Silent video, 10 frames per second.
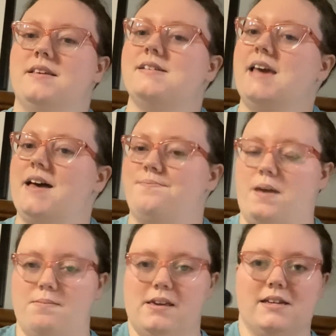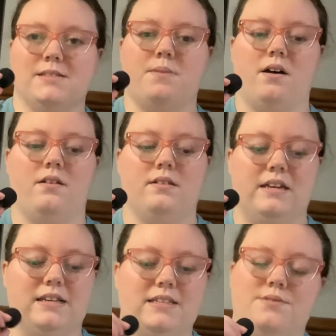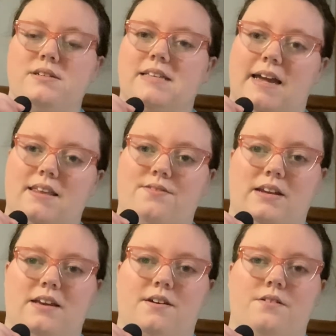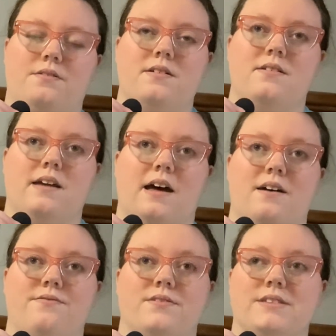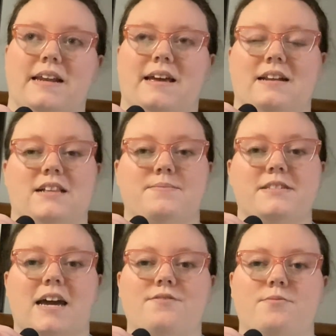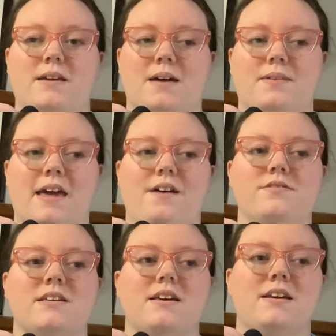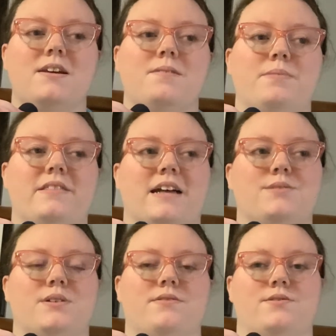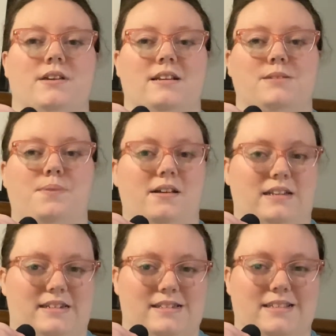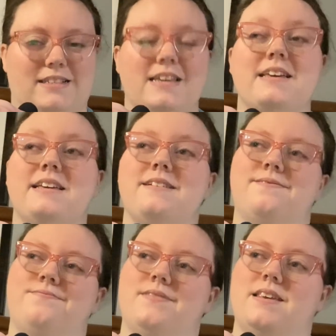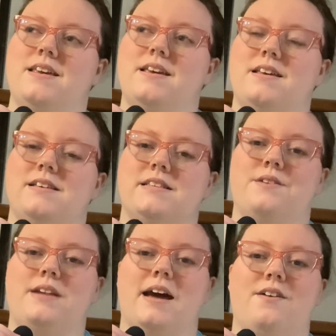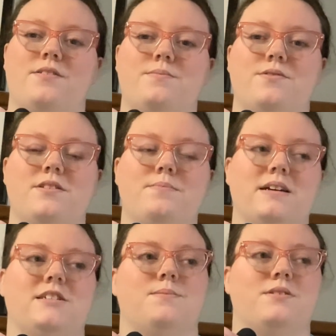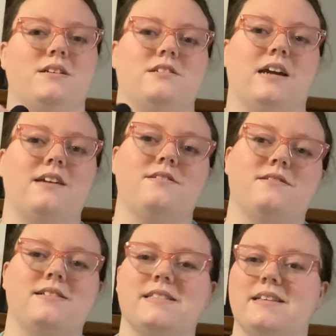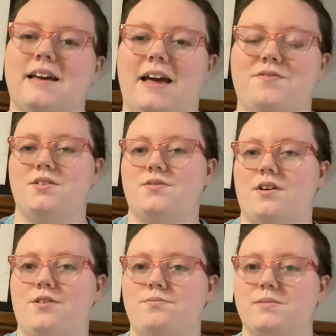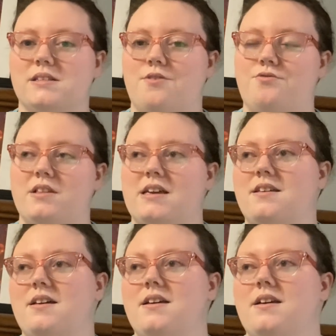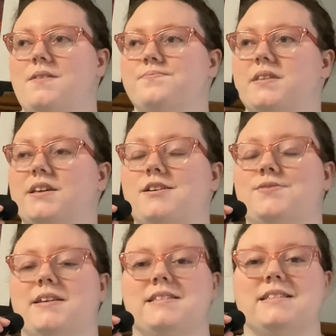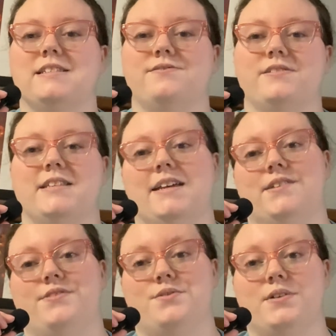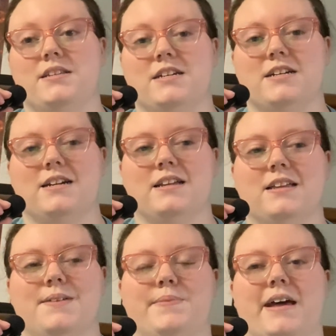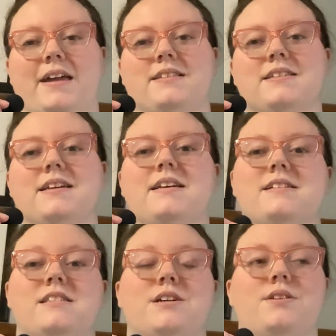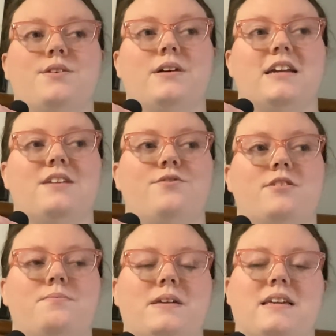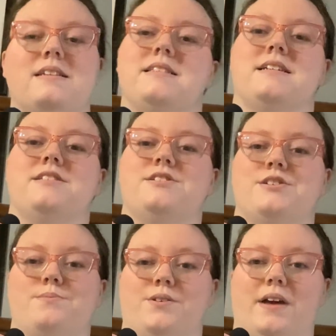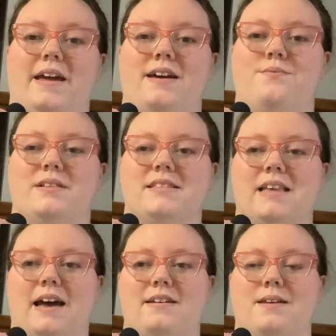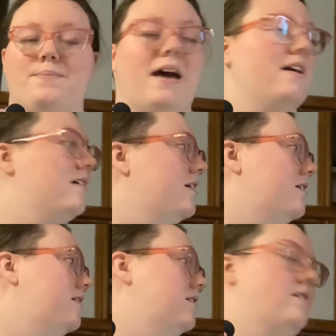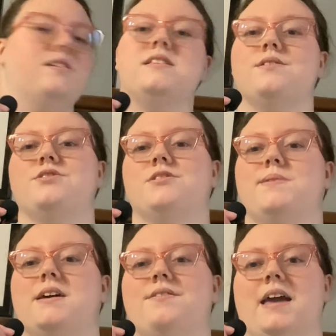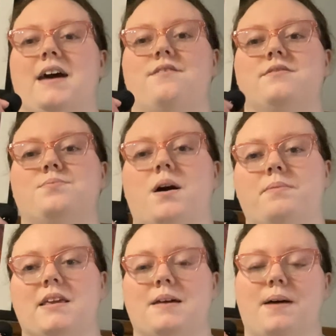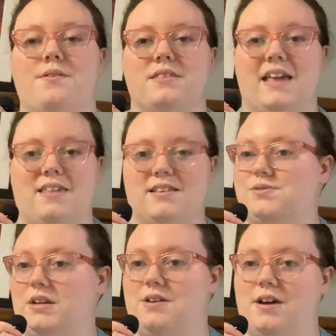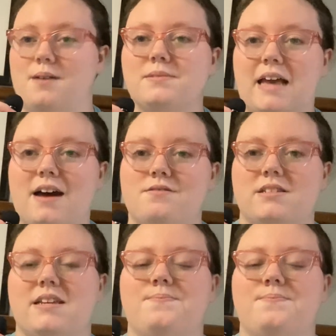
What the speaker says: yeah, maybe a small, easy restyling video of Rosetta and Clementine will be coming out, but that's where Rosetta's body is. So now both of my Shimmer and Shine girls have homes, hopefully. Ghostface is still for sale if you want her, but Donut Queen will be sent to Moriah once I get back. So she'll be going out probably about the day this video comes out.